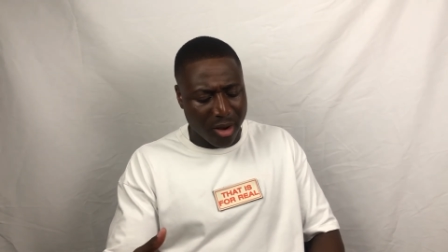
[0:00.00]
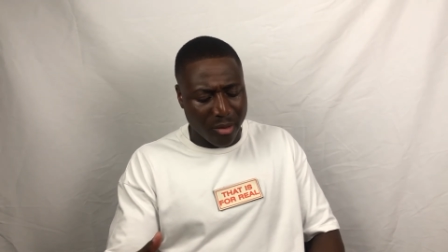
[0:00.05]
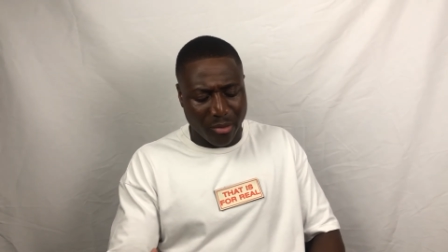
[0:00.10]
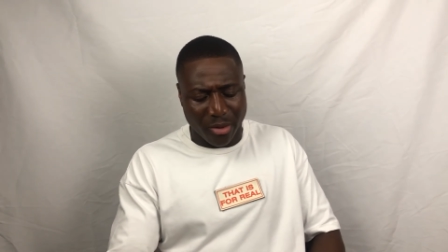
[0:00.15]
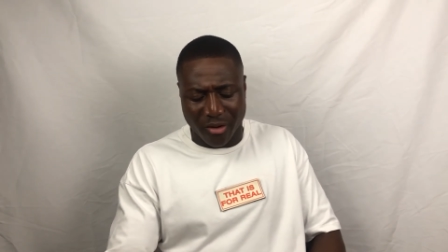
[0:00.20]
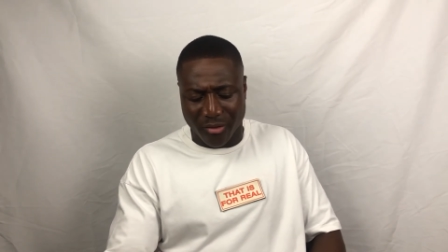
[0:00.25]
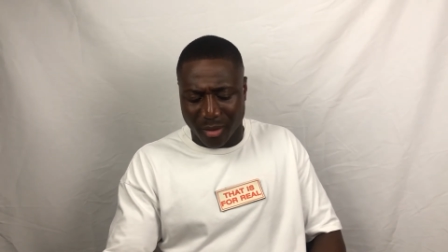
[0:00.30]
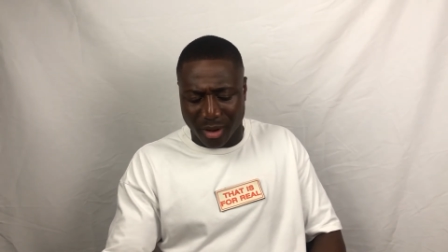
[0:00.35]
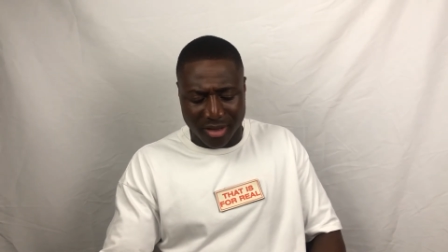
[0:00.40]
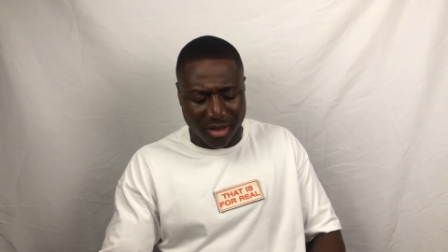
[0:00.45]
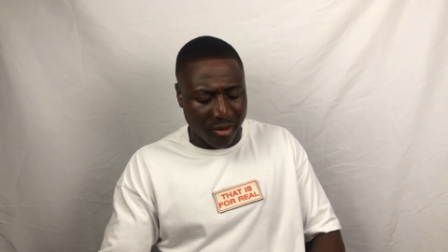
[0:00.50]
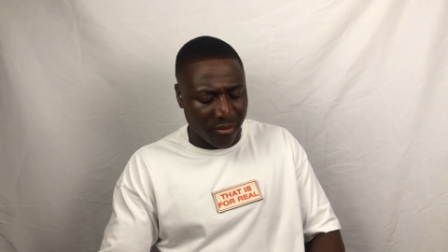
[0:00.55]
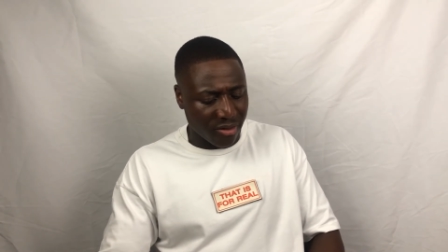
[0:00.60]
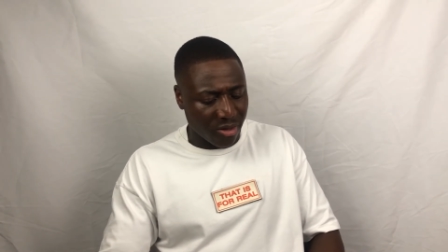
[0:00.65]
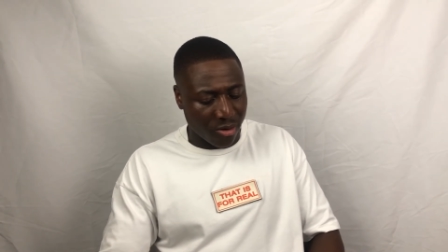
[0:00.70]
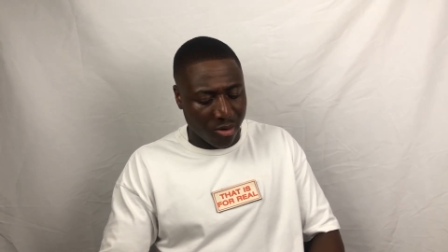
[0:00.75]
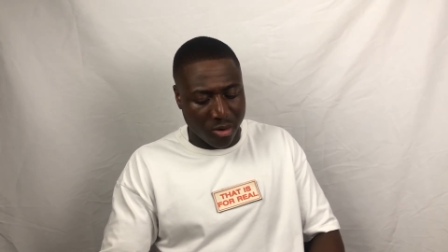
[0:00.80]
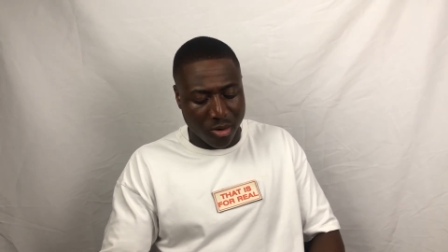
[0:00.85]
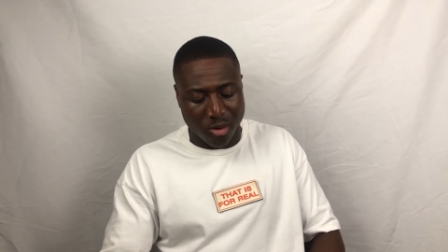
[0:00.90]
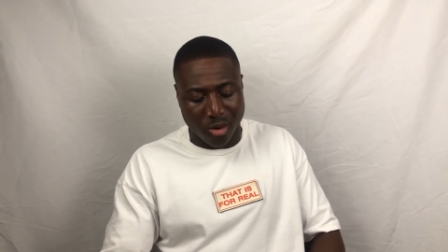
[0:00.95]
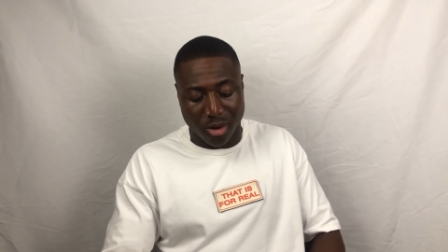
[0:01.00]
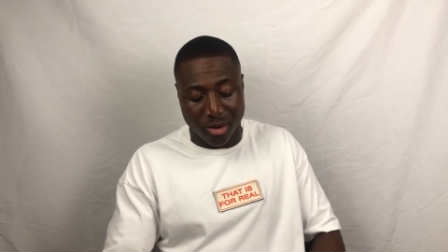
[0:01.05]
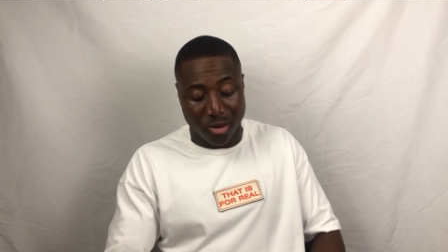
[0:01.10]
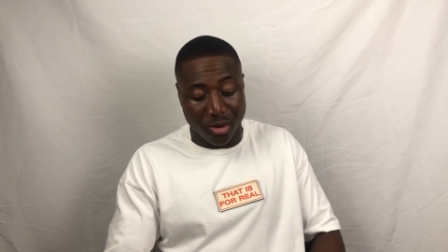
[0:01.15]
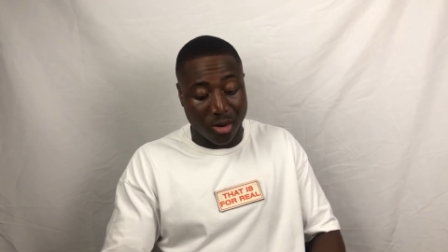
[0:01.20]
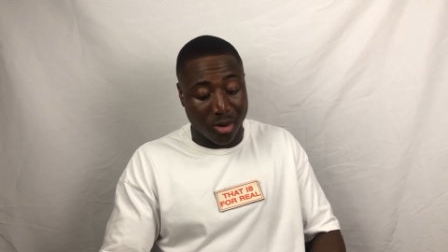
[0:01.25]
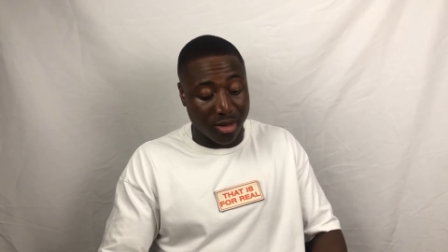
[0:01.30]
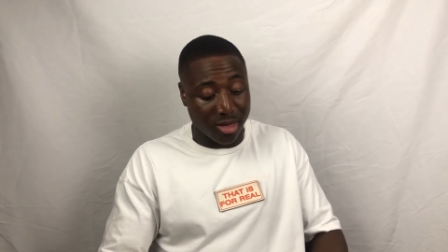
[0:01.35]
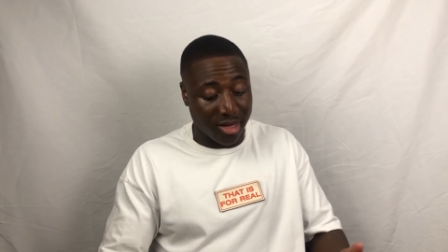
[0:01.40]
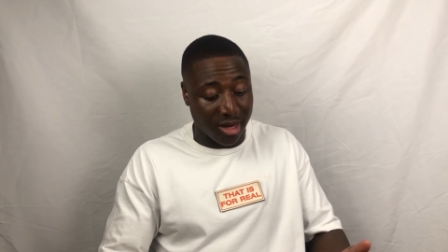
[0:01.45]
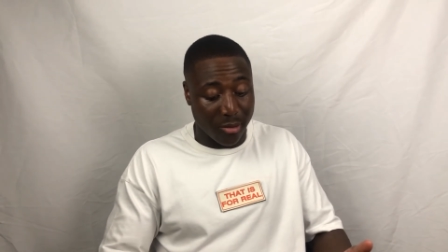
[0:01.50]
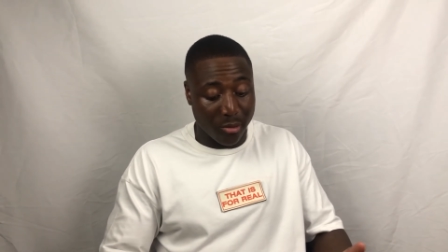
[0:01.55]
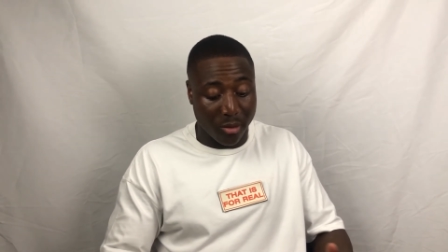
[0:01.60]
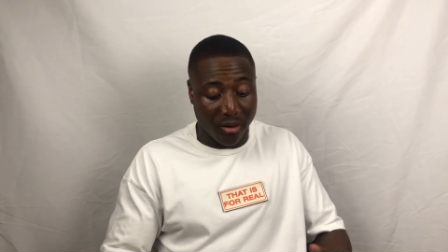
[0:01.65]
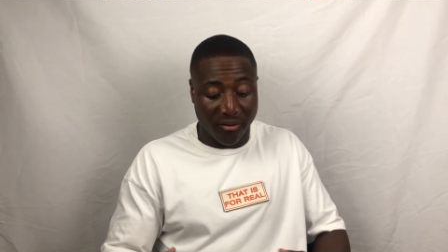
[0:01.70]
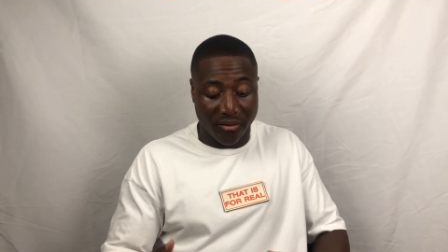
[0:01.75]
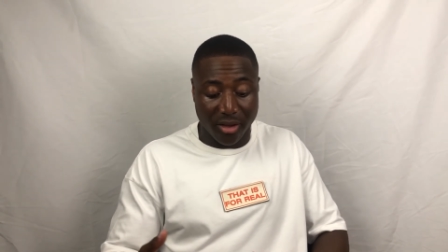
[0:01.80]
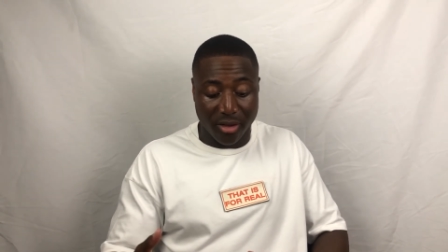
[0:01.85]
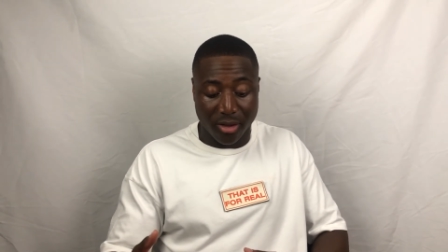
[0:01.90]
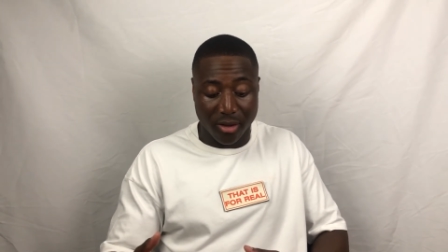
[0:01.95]
Prove myself to who, are you content
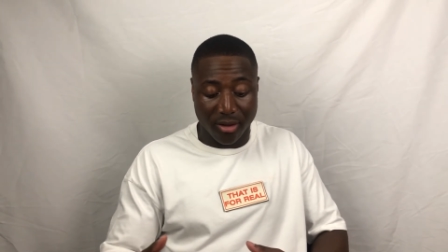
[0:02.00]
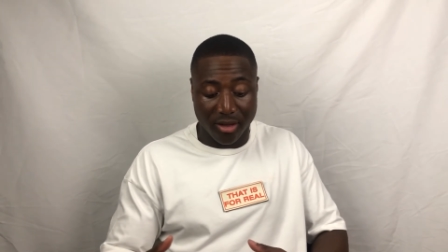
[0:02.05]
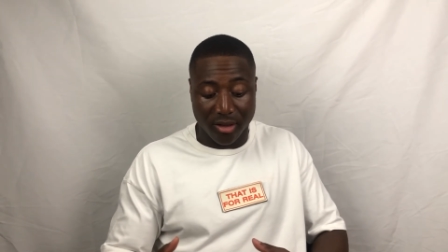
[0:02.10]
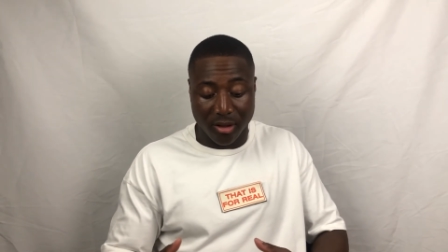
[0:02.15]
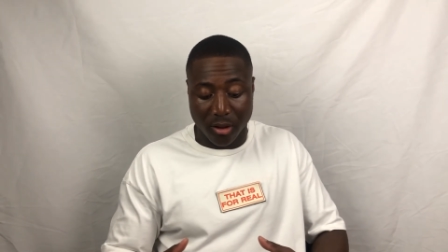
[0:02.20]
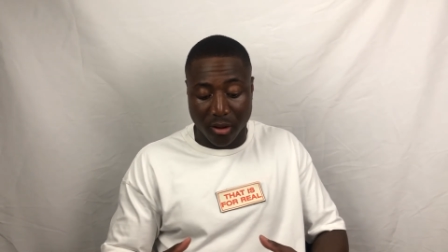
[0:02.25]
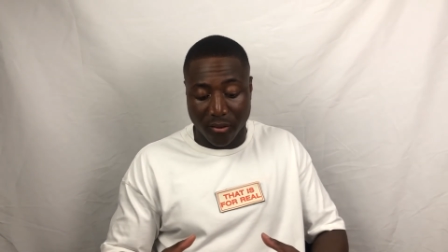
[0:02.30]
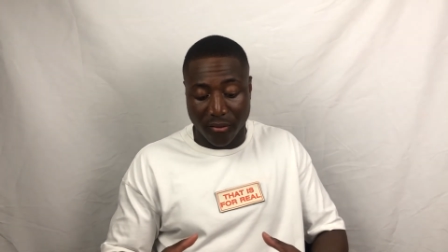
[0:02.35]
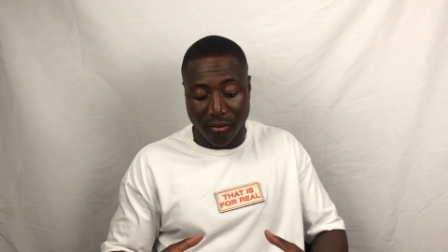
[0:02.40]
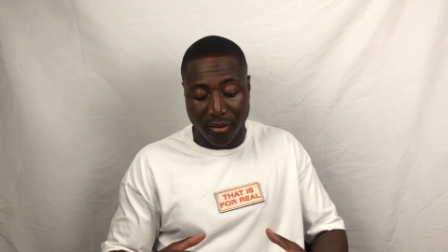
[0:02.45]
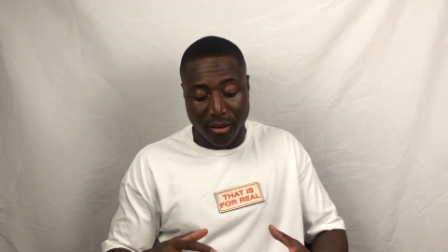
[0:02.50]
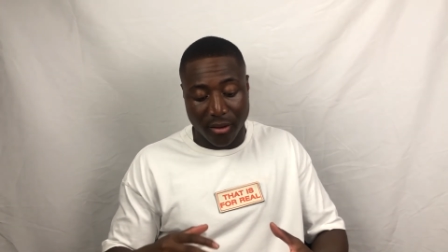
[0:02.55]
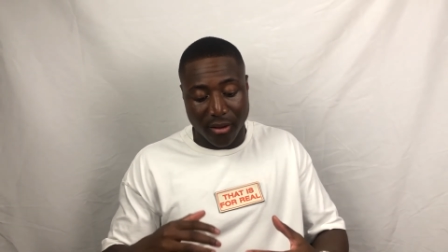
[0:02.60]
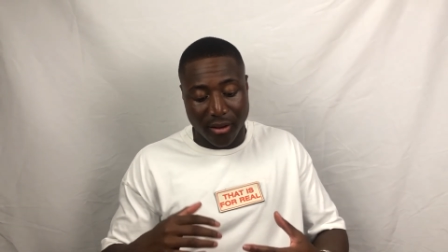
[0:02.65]
within yourself?